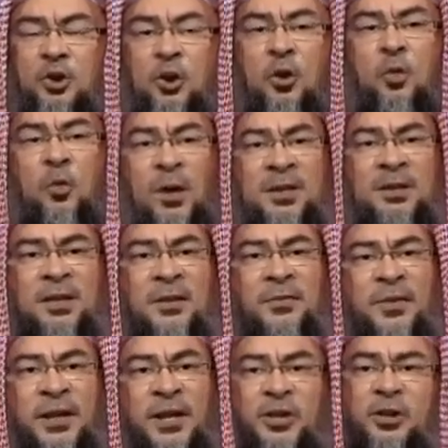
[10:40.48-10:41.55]
So once
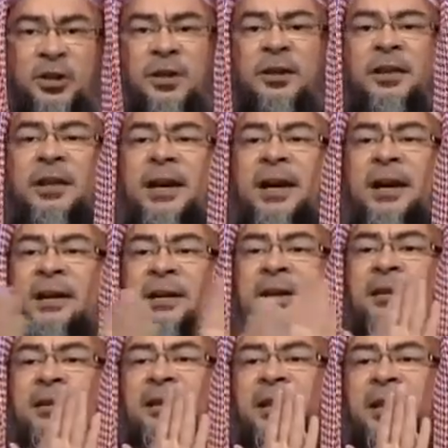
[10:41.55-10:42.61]
they finish, they
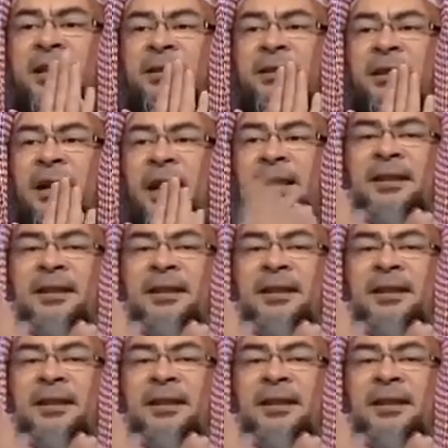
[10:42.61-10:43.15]
retreat